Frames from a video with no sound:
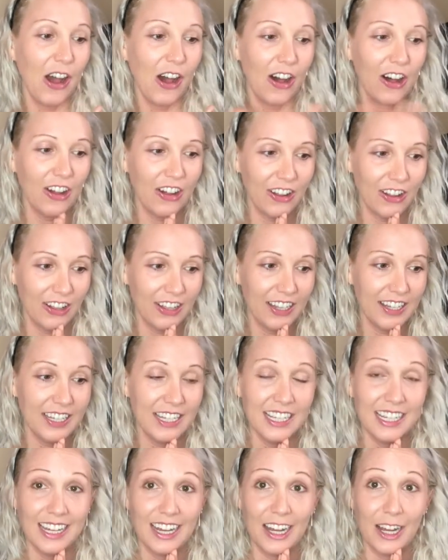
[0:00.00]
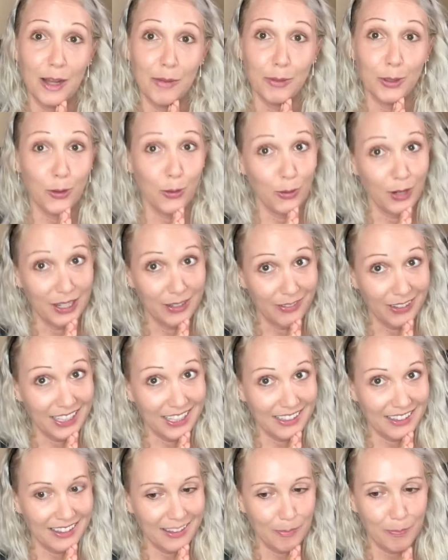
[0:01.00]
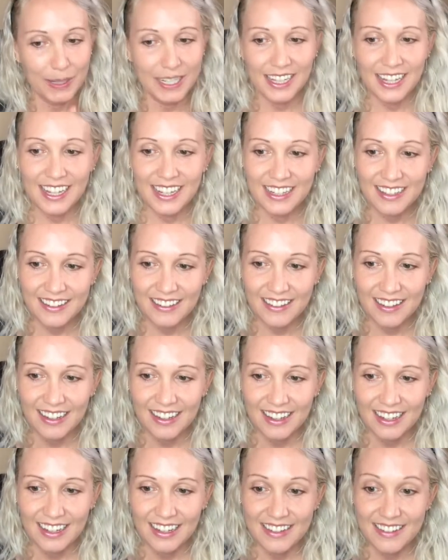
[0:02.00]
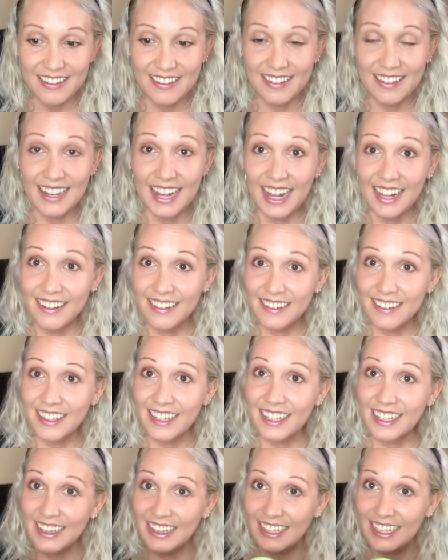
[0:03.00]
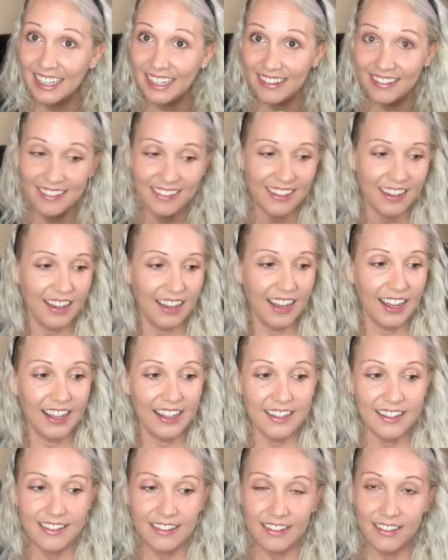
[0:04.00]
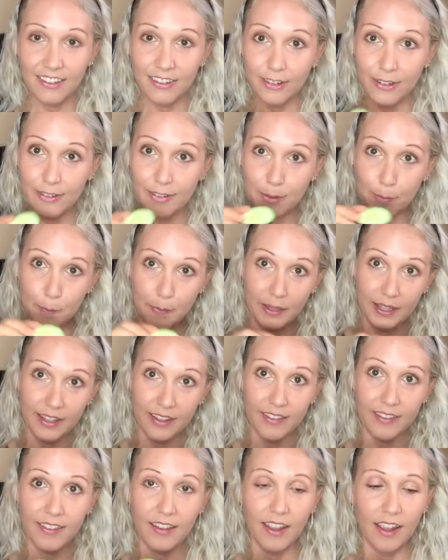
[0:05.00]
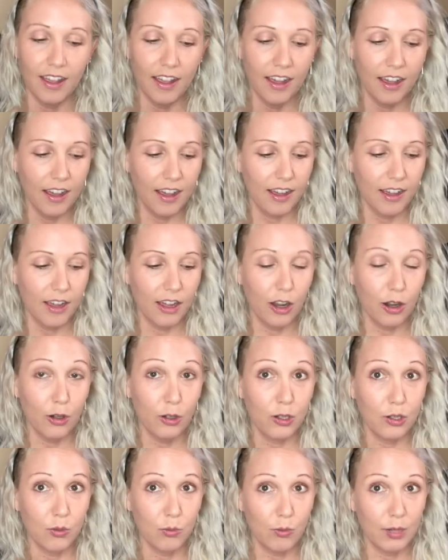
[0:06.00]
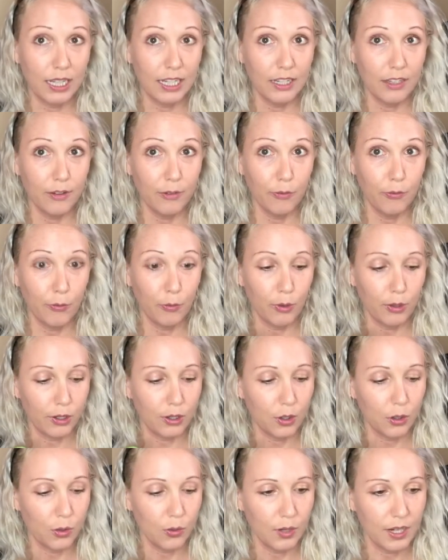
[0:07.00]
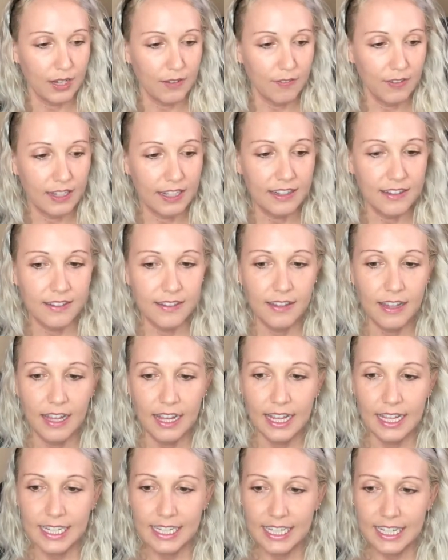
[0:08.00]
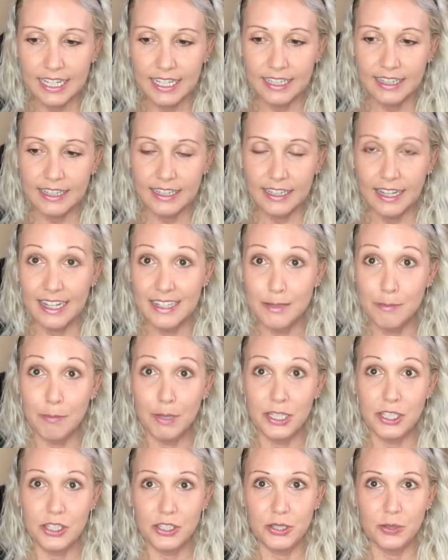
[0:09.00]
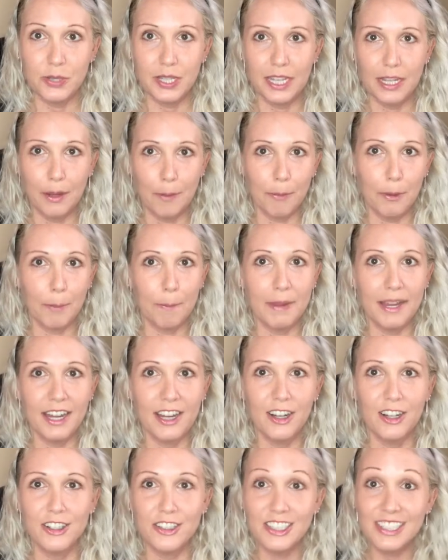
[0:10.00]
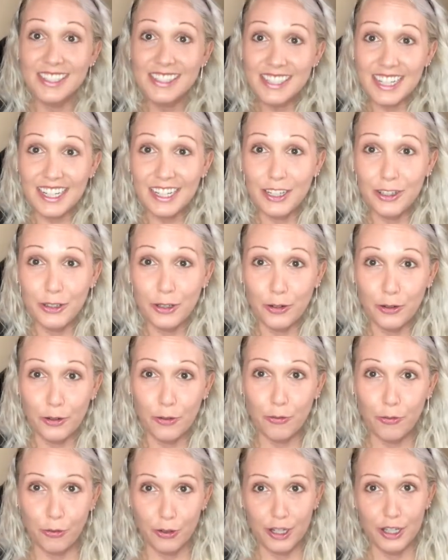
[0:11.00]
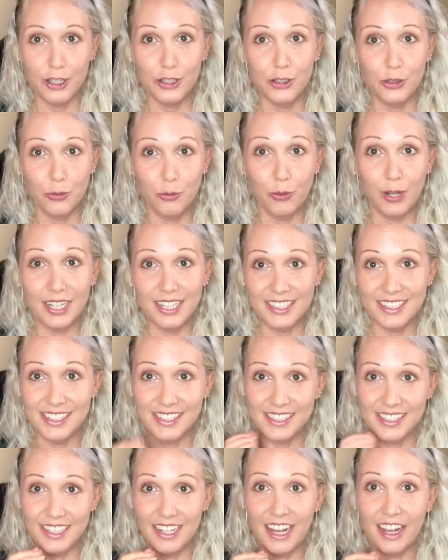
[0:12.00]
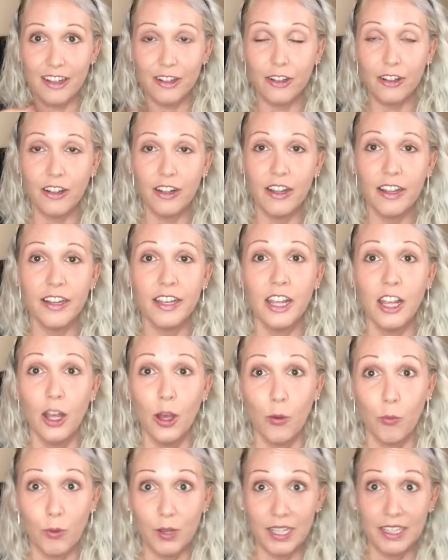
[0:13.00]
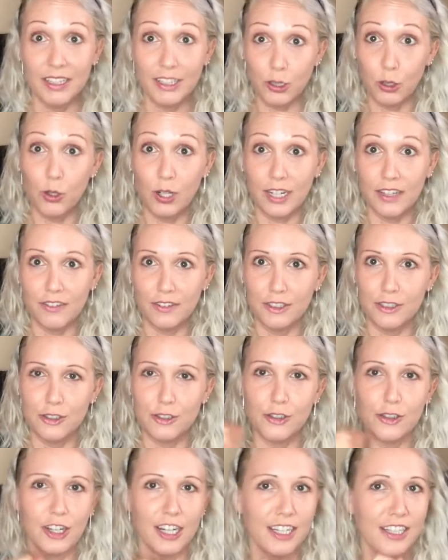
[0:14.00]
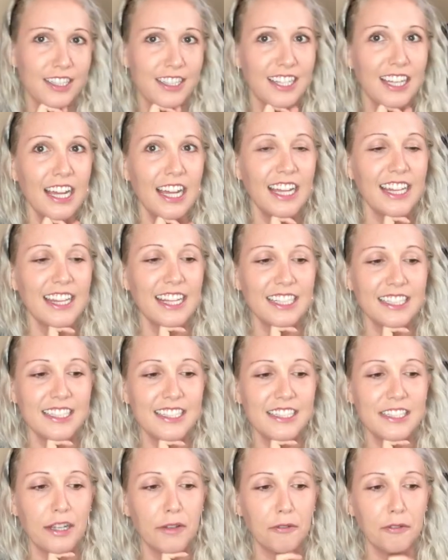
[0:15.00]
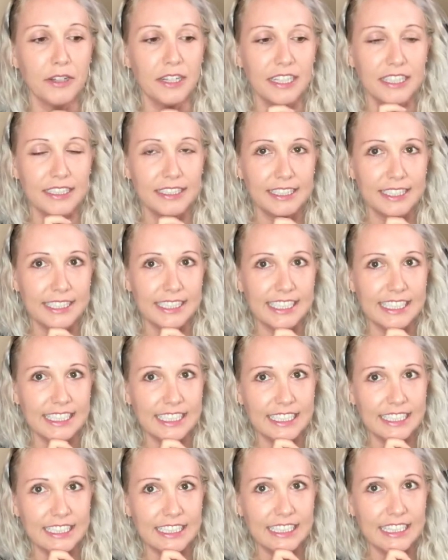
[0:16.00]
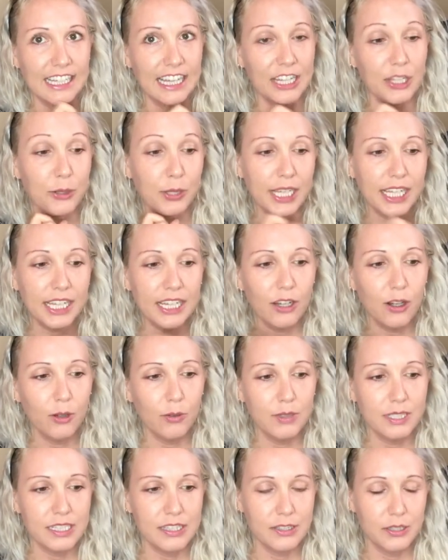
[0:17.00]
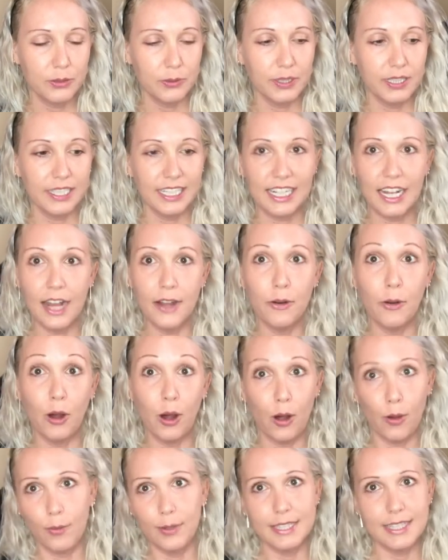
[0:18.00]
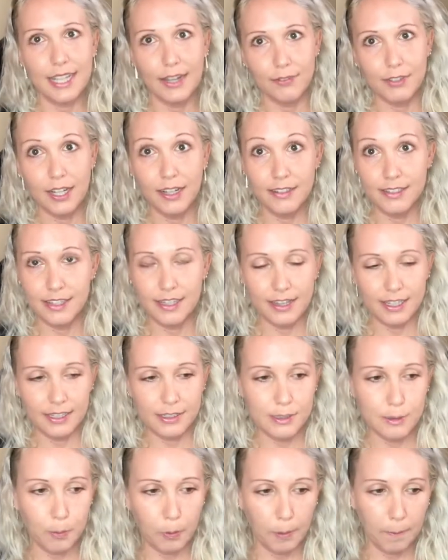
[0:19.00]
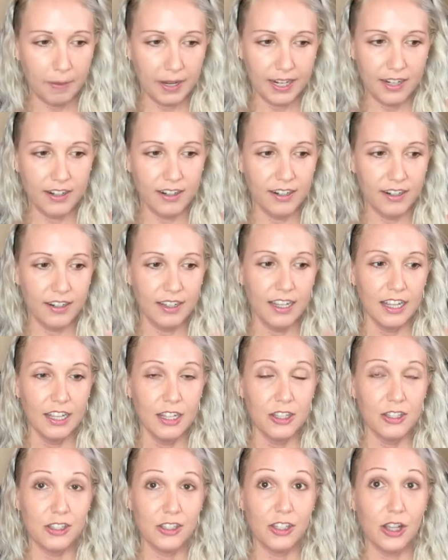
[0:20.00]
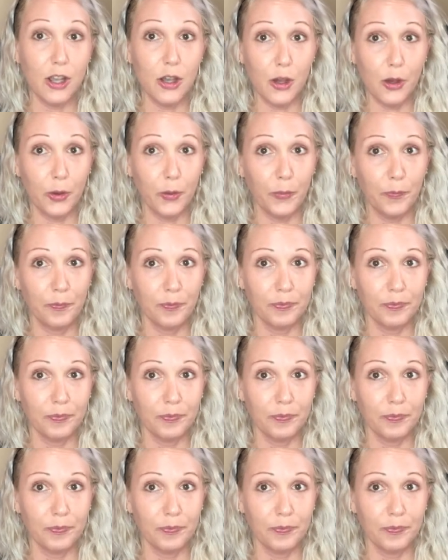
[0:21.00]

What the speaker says: on cravings, because snacks like these guys, these little dippies, are great for cravings. Getting as much as you can prepared, just sitting in your fridge, ready to snack on when the craving strikes, that's definitely key. You can't always do it. Like, I don't always have tons of things prepared. So,